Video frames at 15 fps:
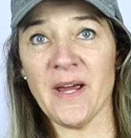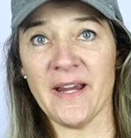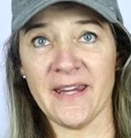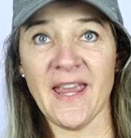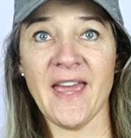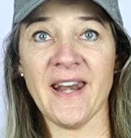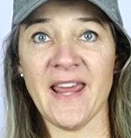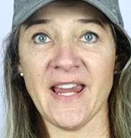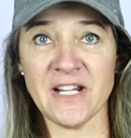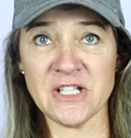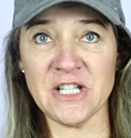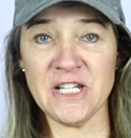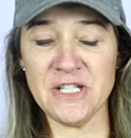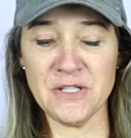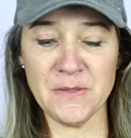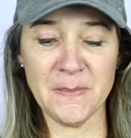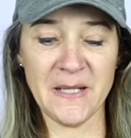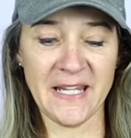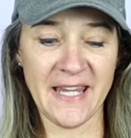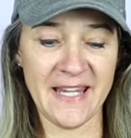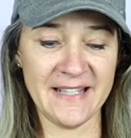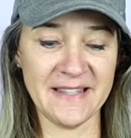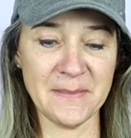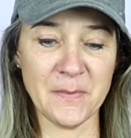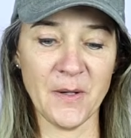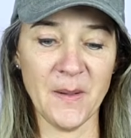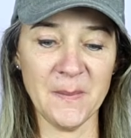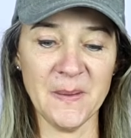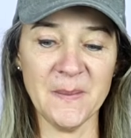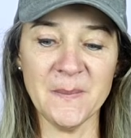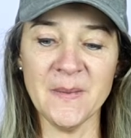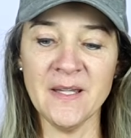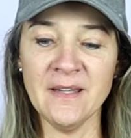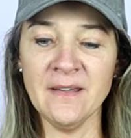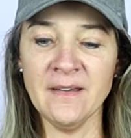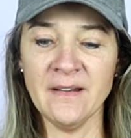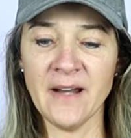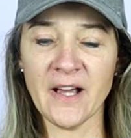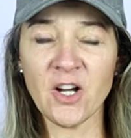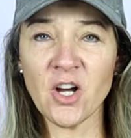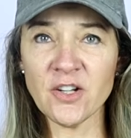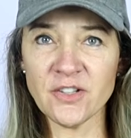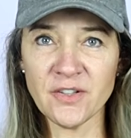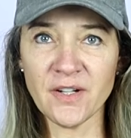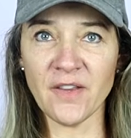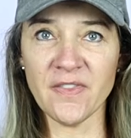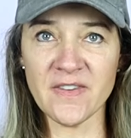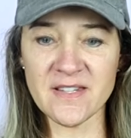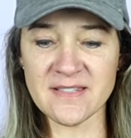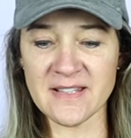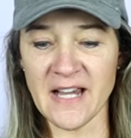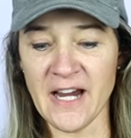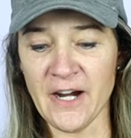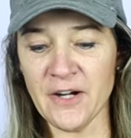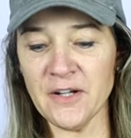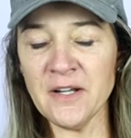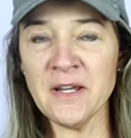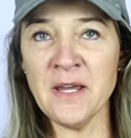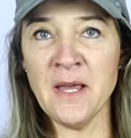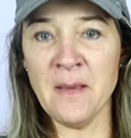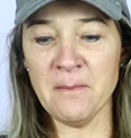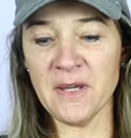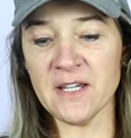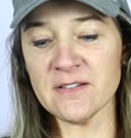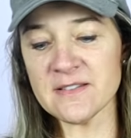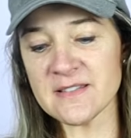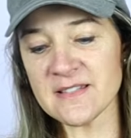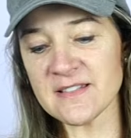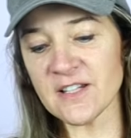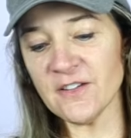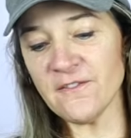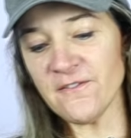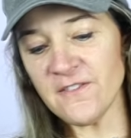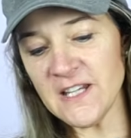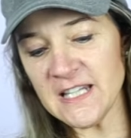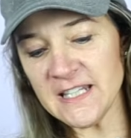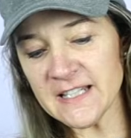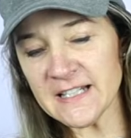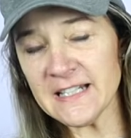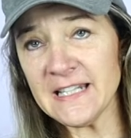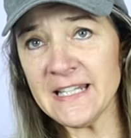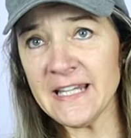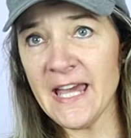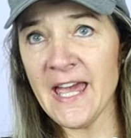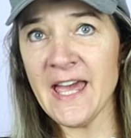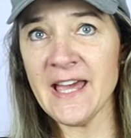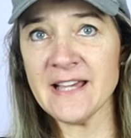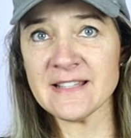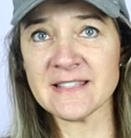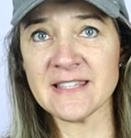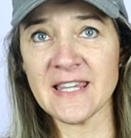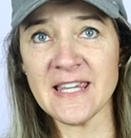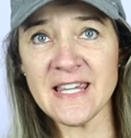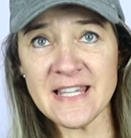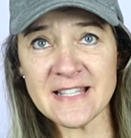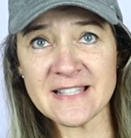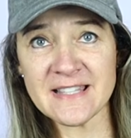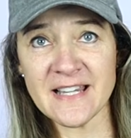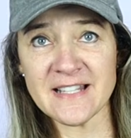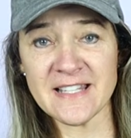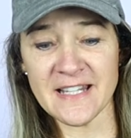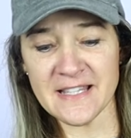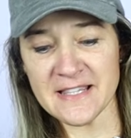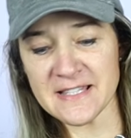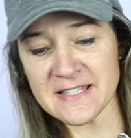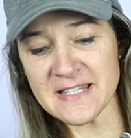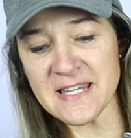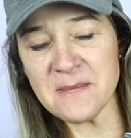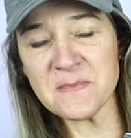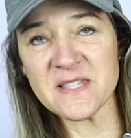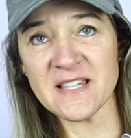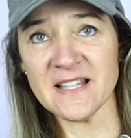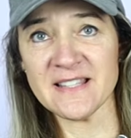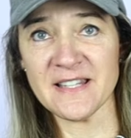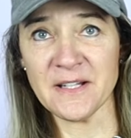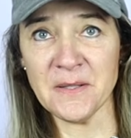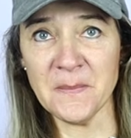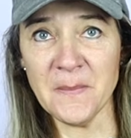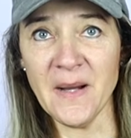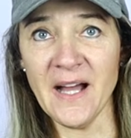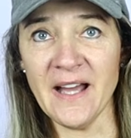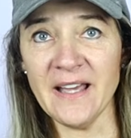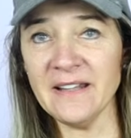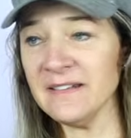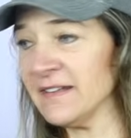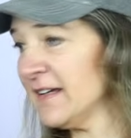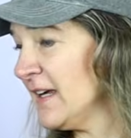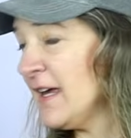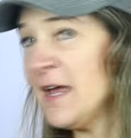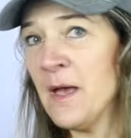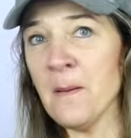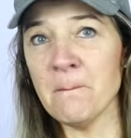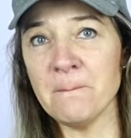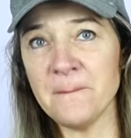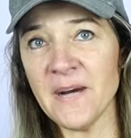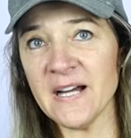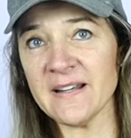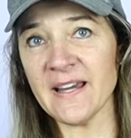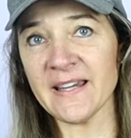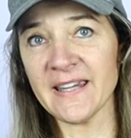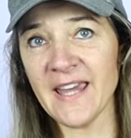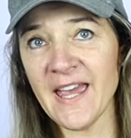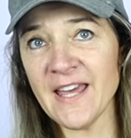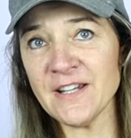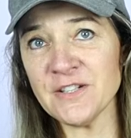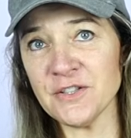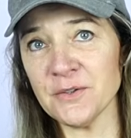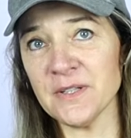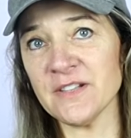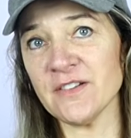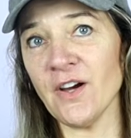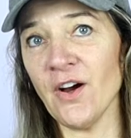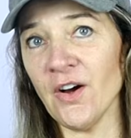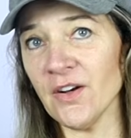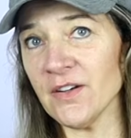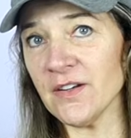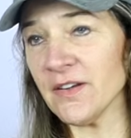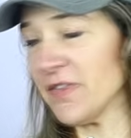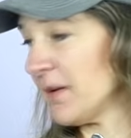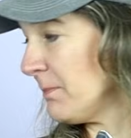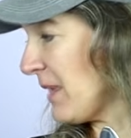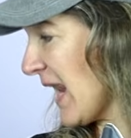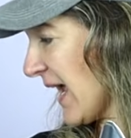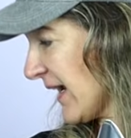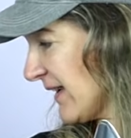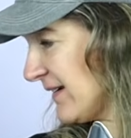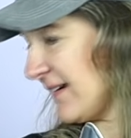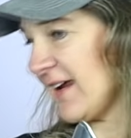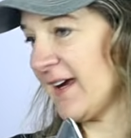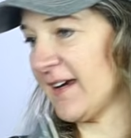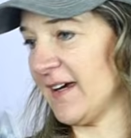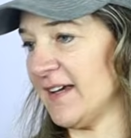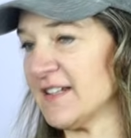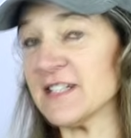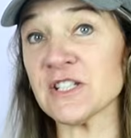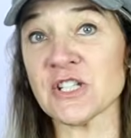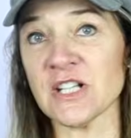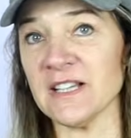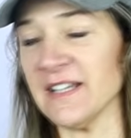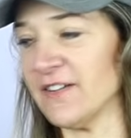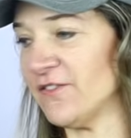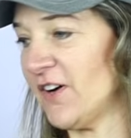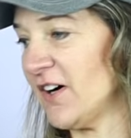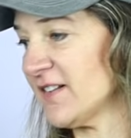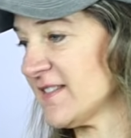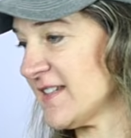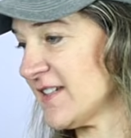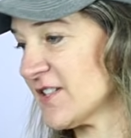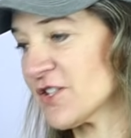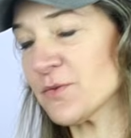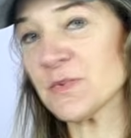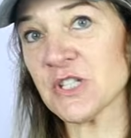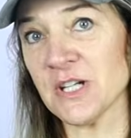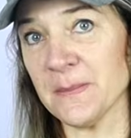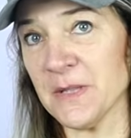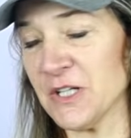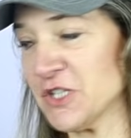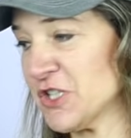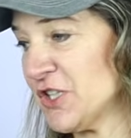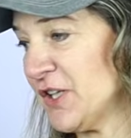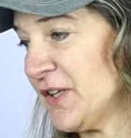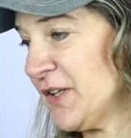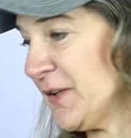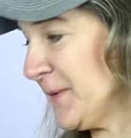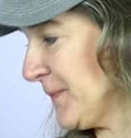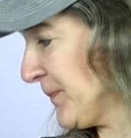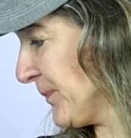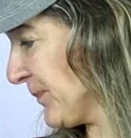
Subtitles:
I can actually duplicate the problem. Now, I can't do it on this iron because this conveniently has the heat setting and the steam setting combined, but I can do it on the Black & Decker Digital Advantage, which I'm going to show you.